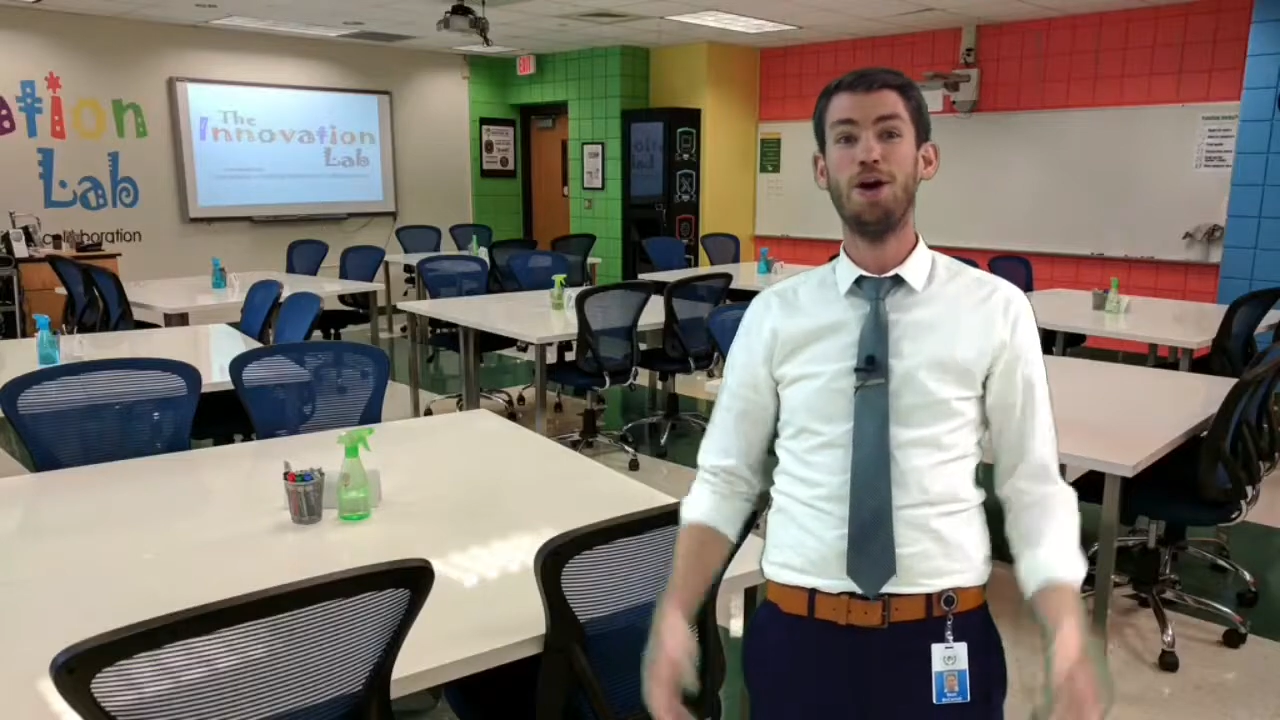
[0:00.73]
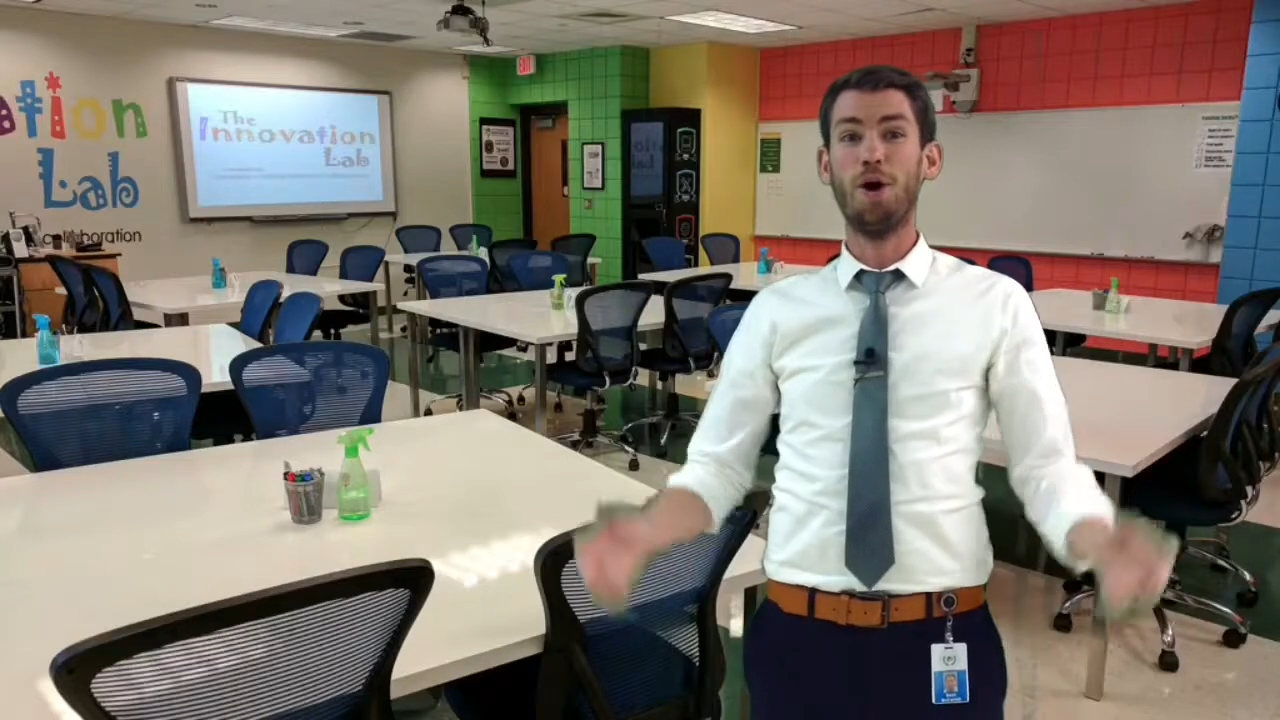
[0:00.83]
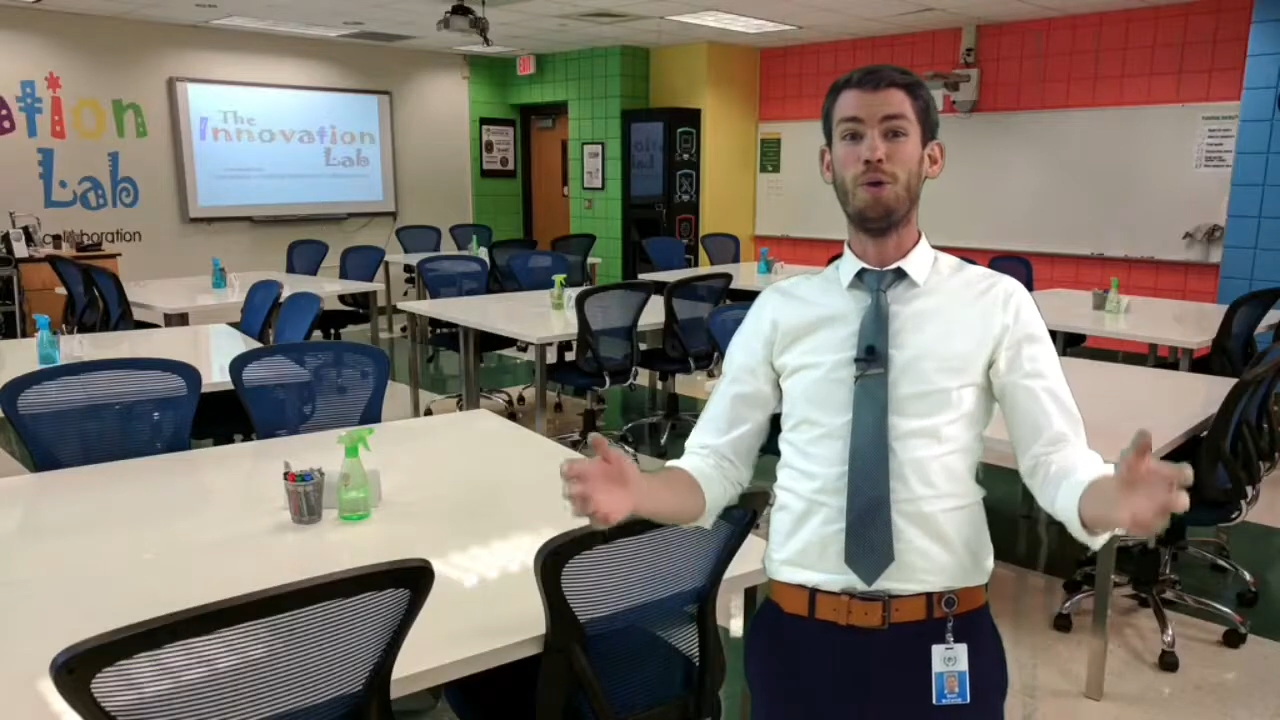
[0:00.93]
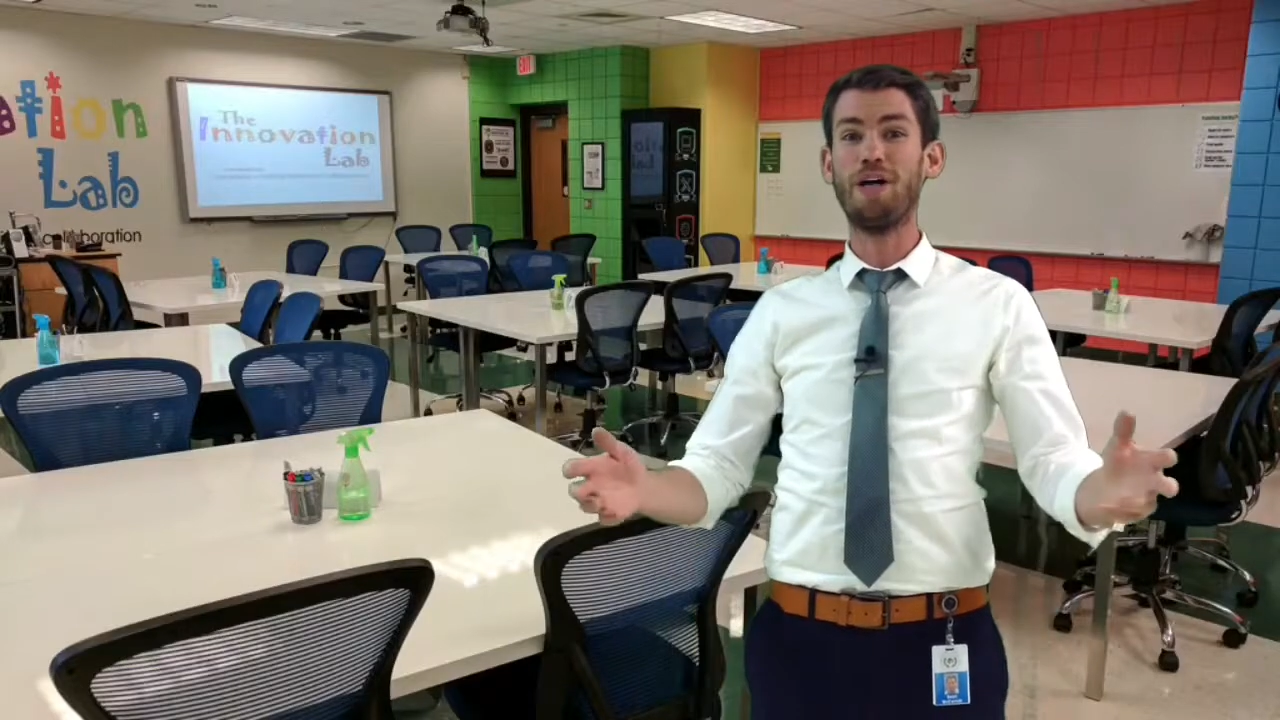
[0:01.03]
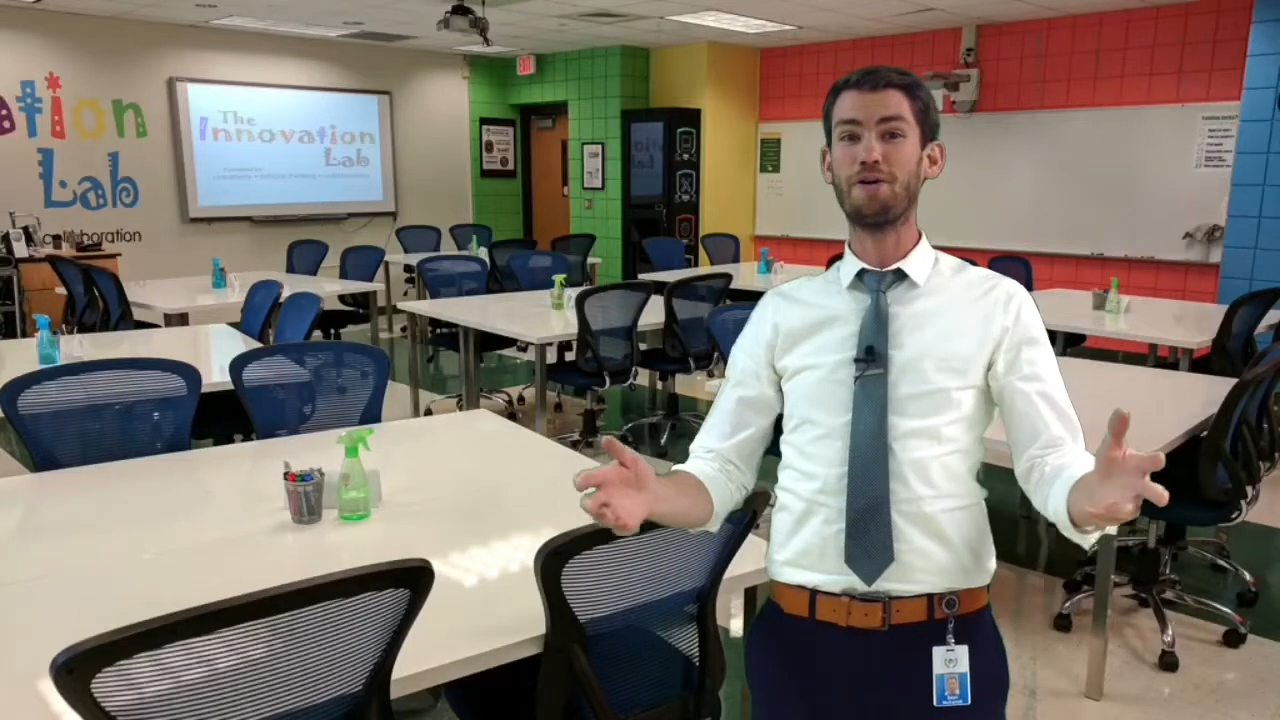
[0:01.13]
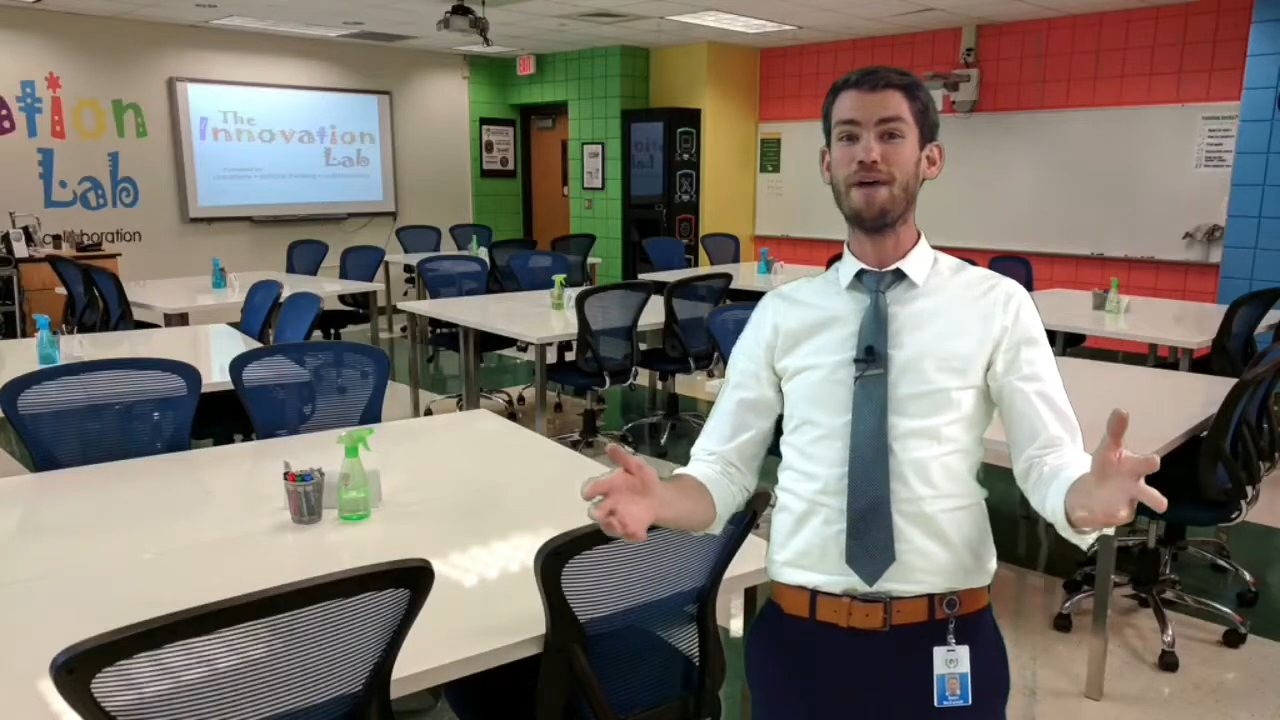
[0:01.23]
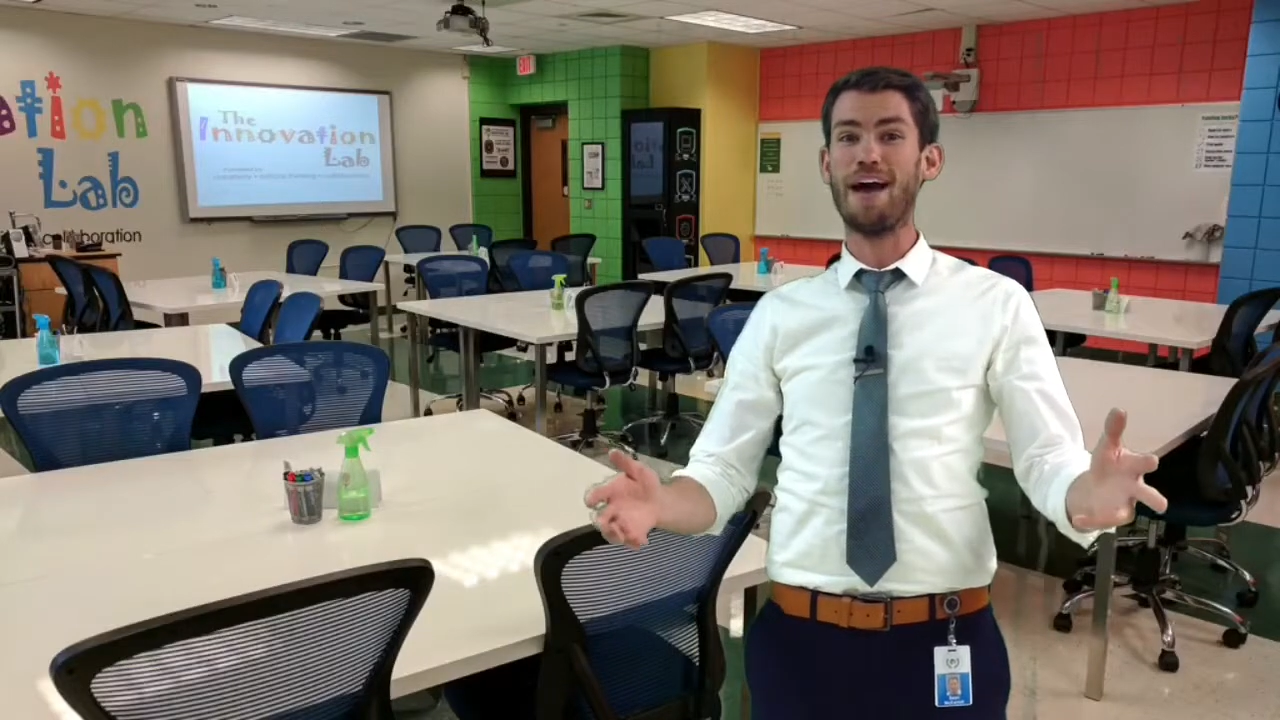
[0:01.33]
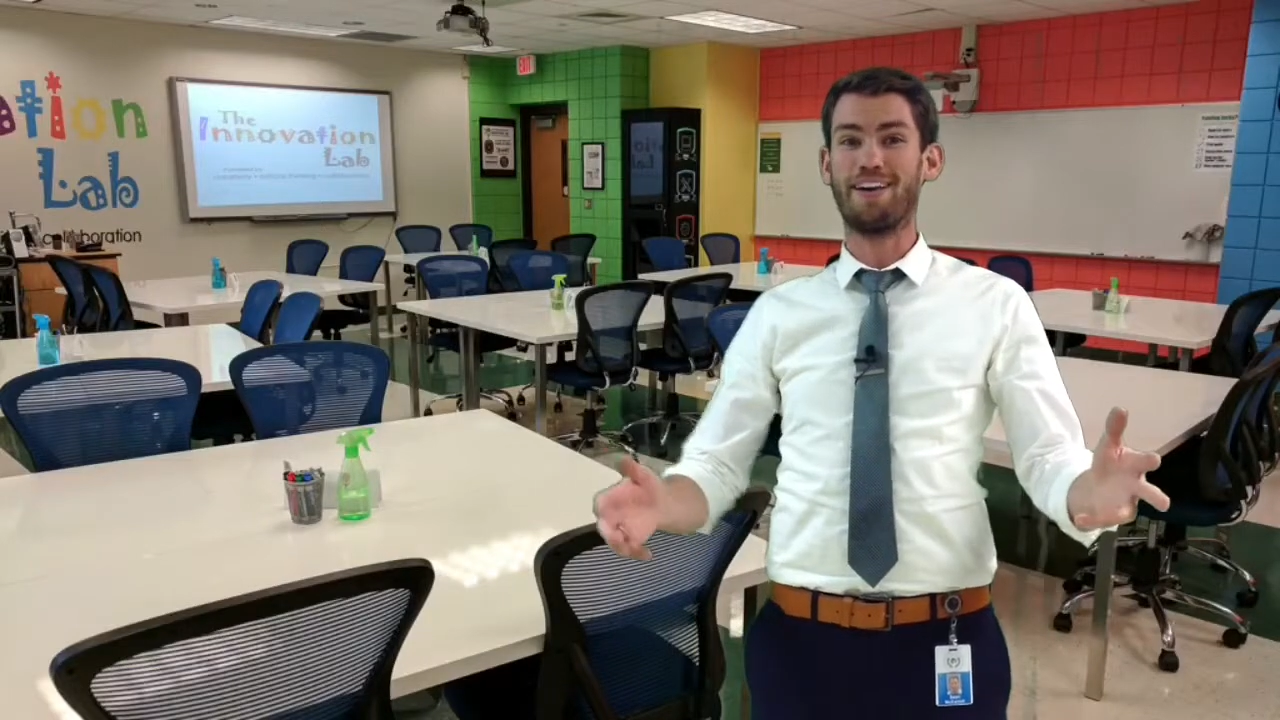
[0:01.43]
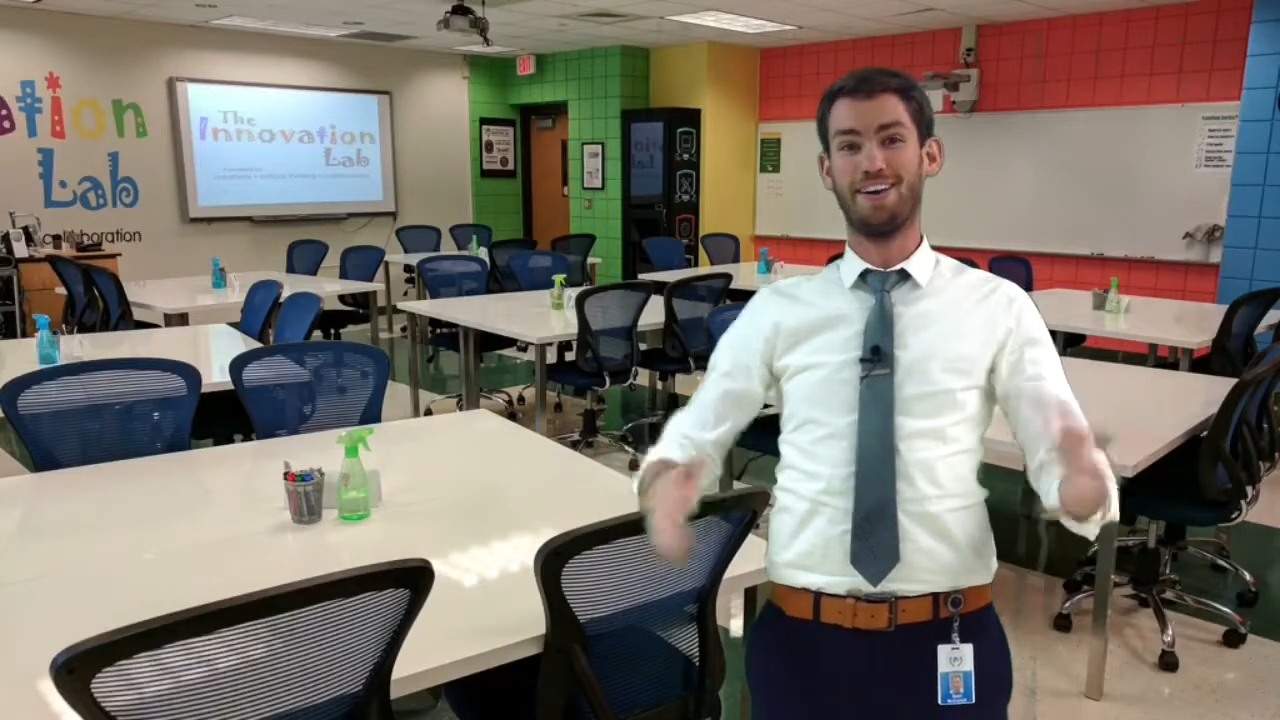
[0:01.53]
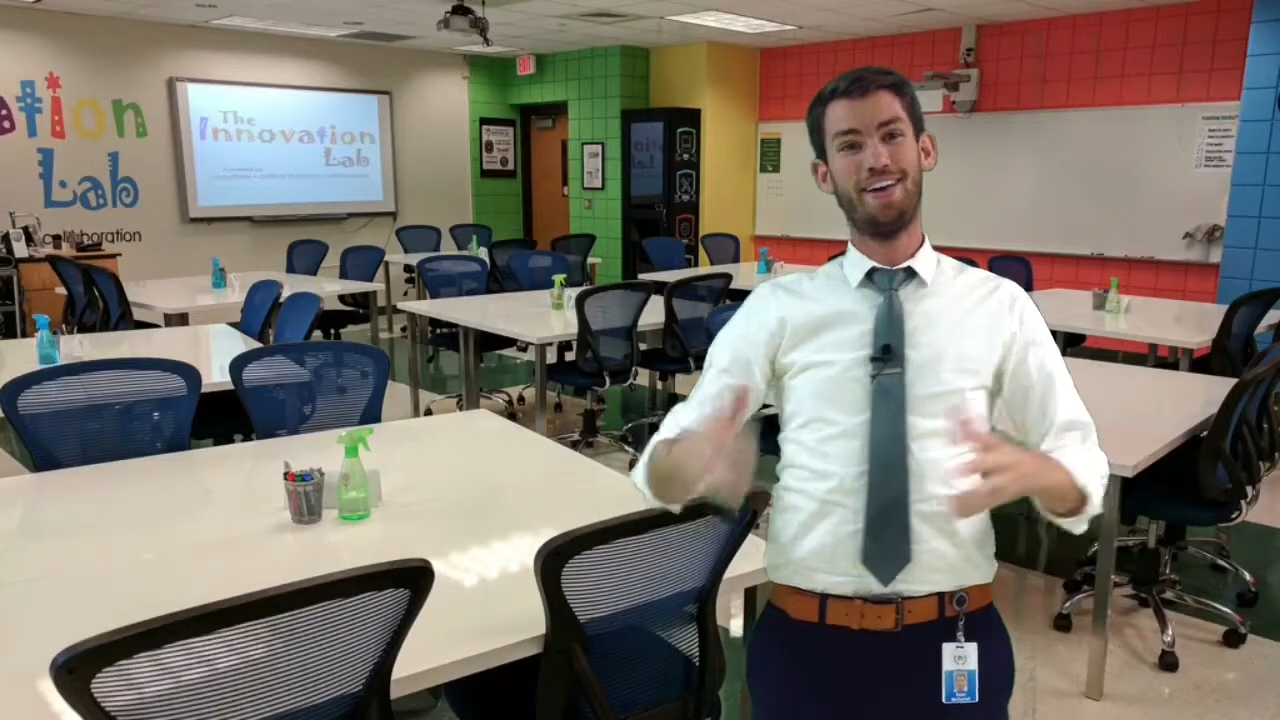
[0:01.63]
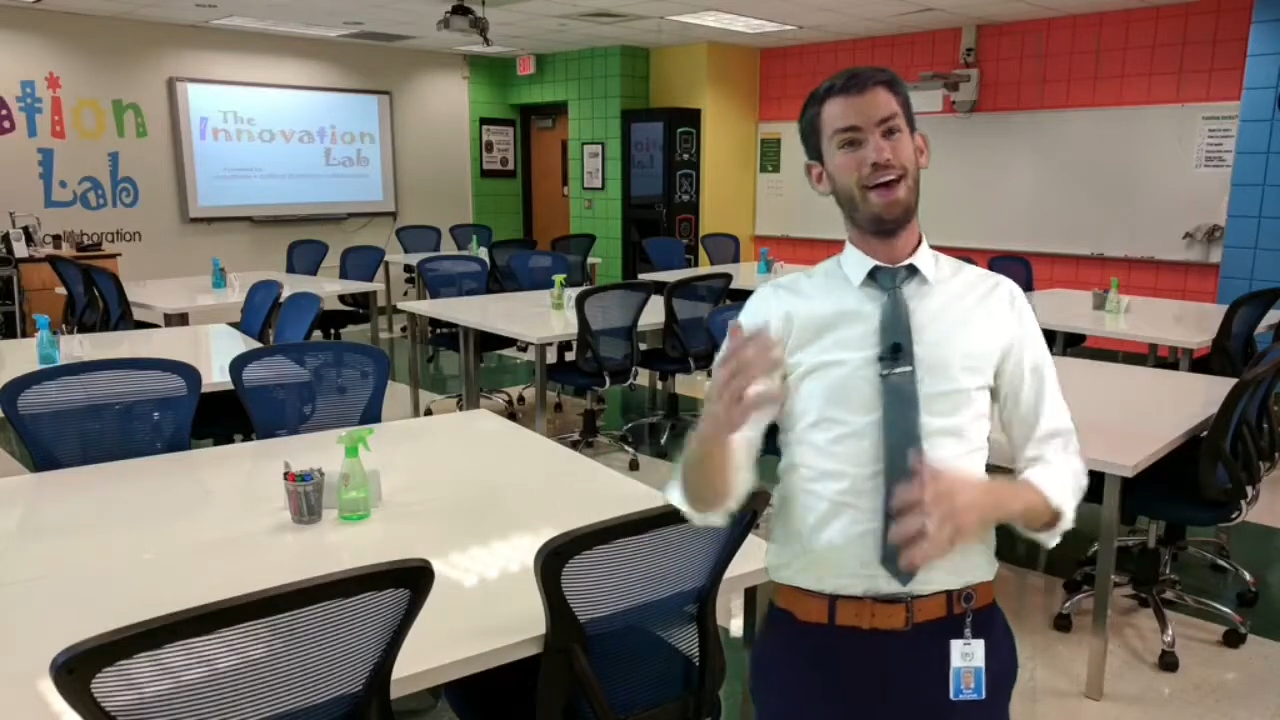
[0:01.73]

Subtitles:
Welcome back.